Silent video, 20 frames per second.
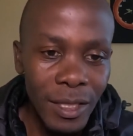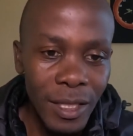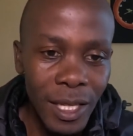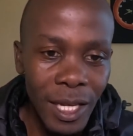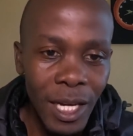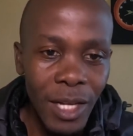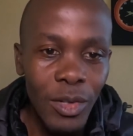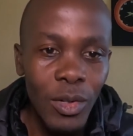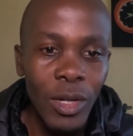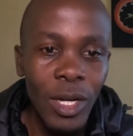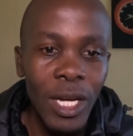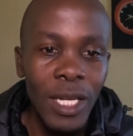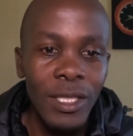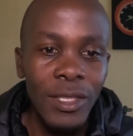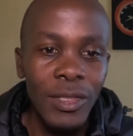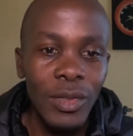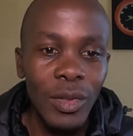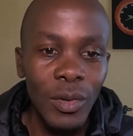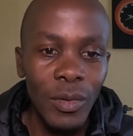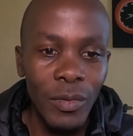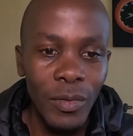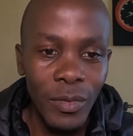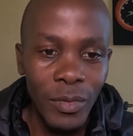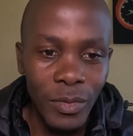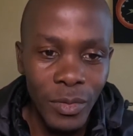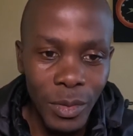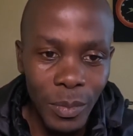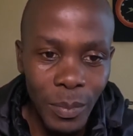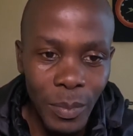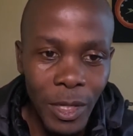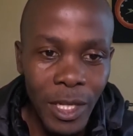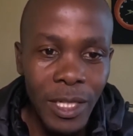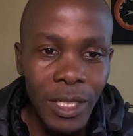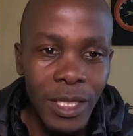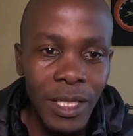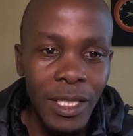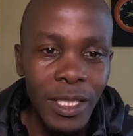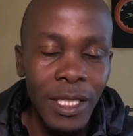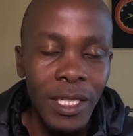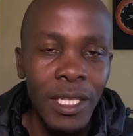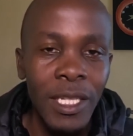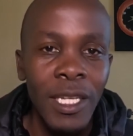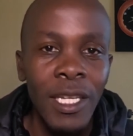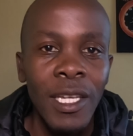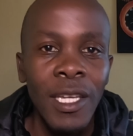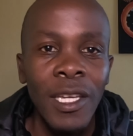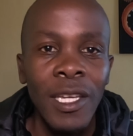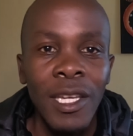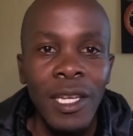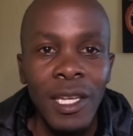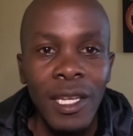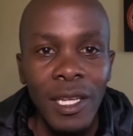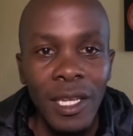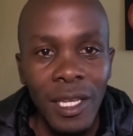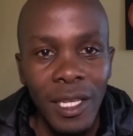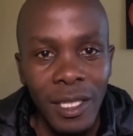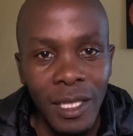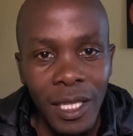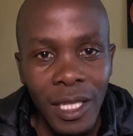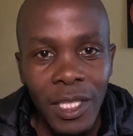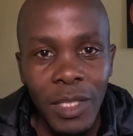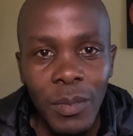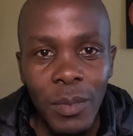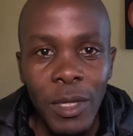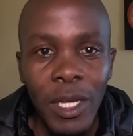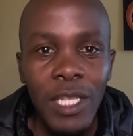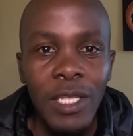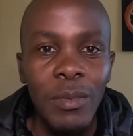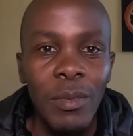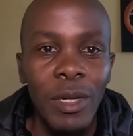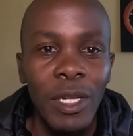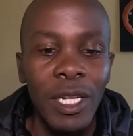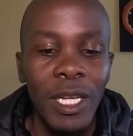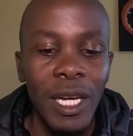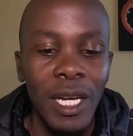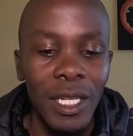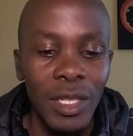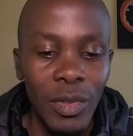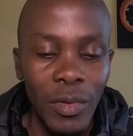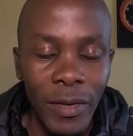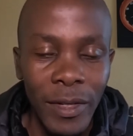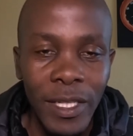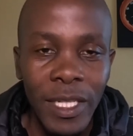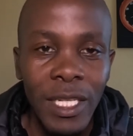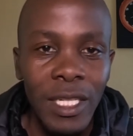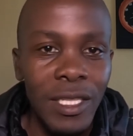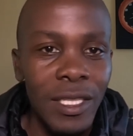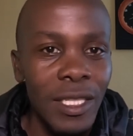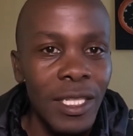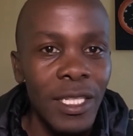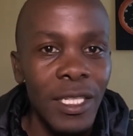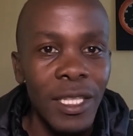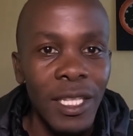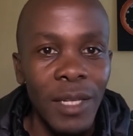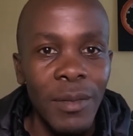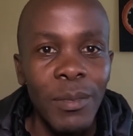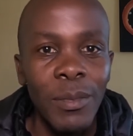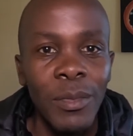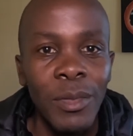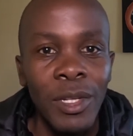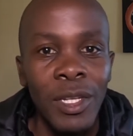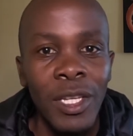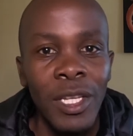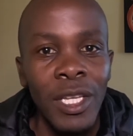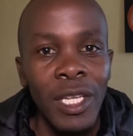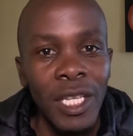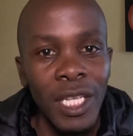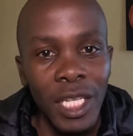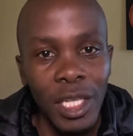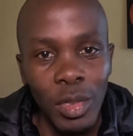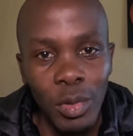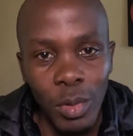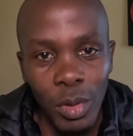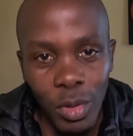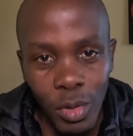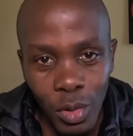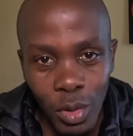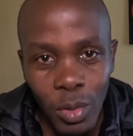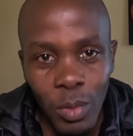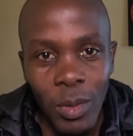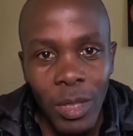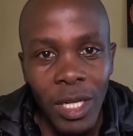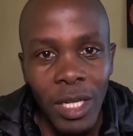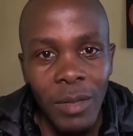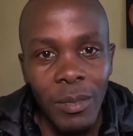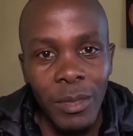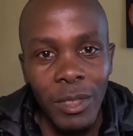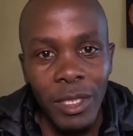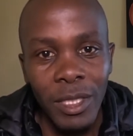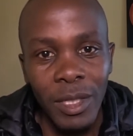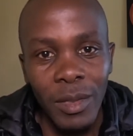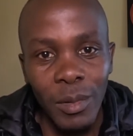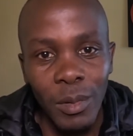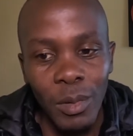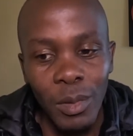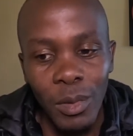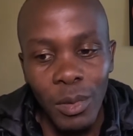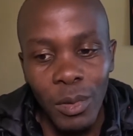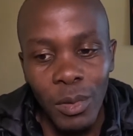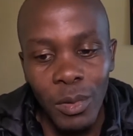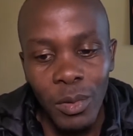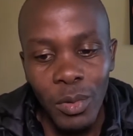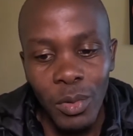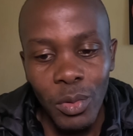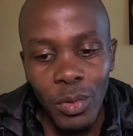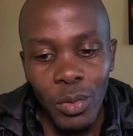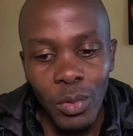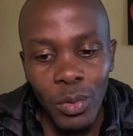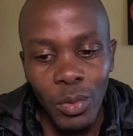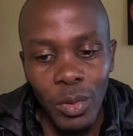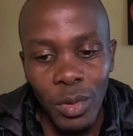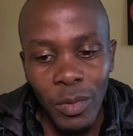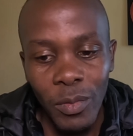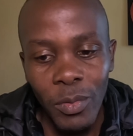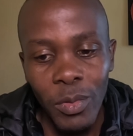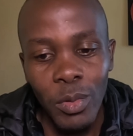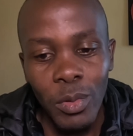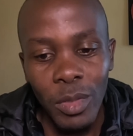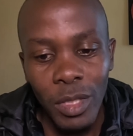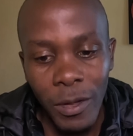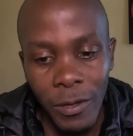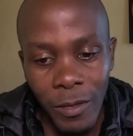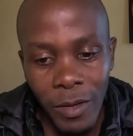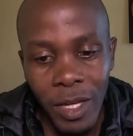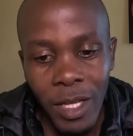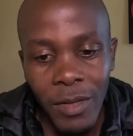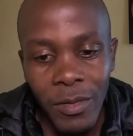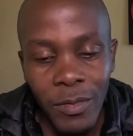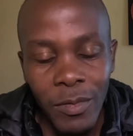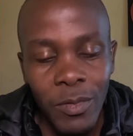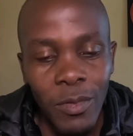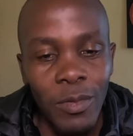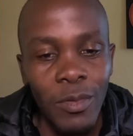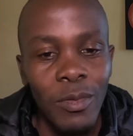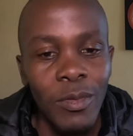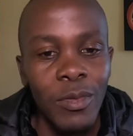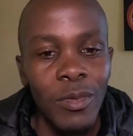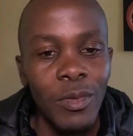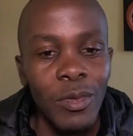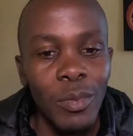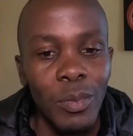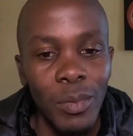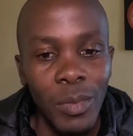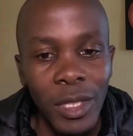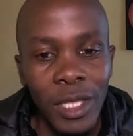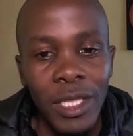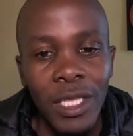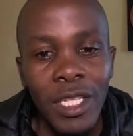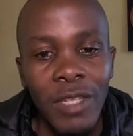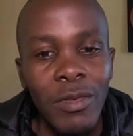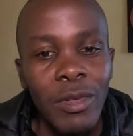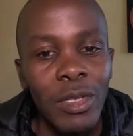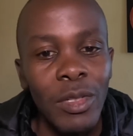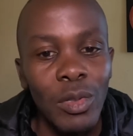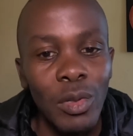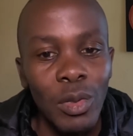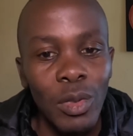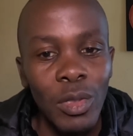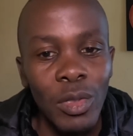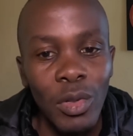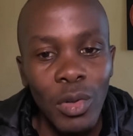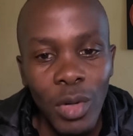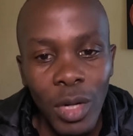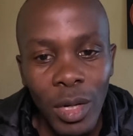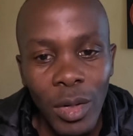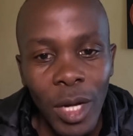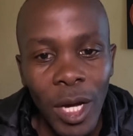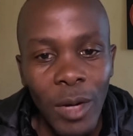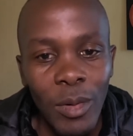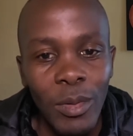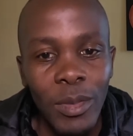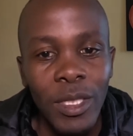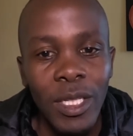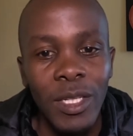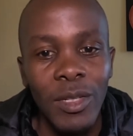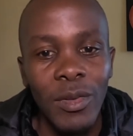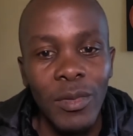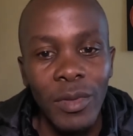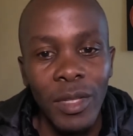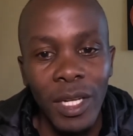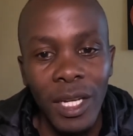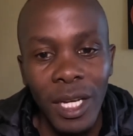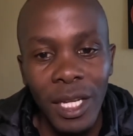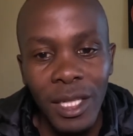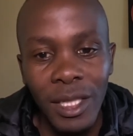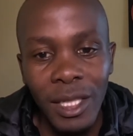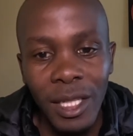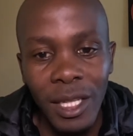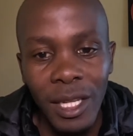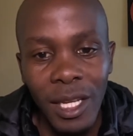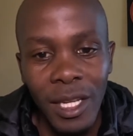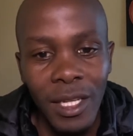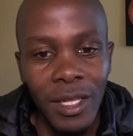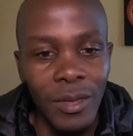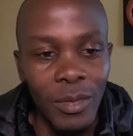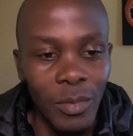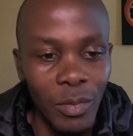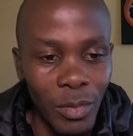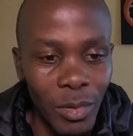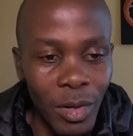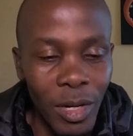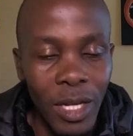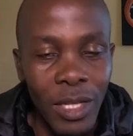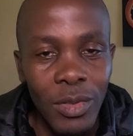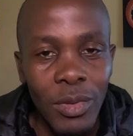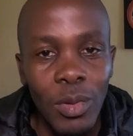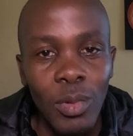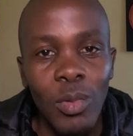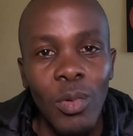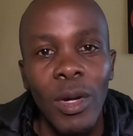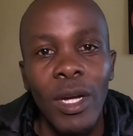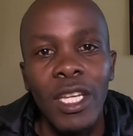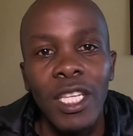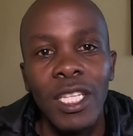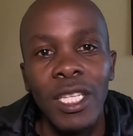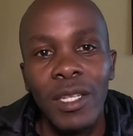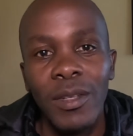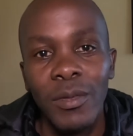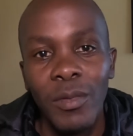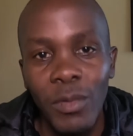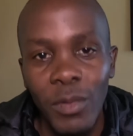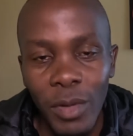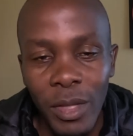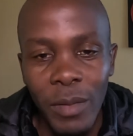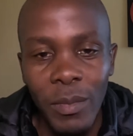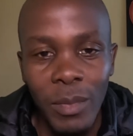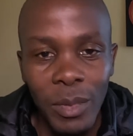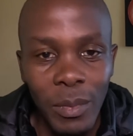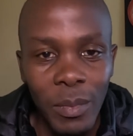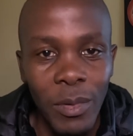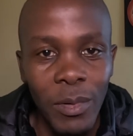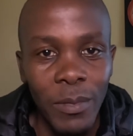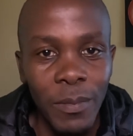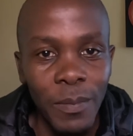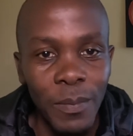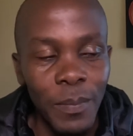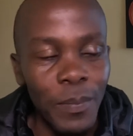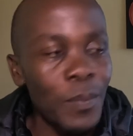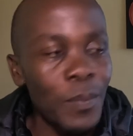The arrogance of spending taxpayers' money and overtaxing them, it will not work, Mr. Ruto. If you survive, please even don't go outside of the country again. Focus on working for the people.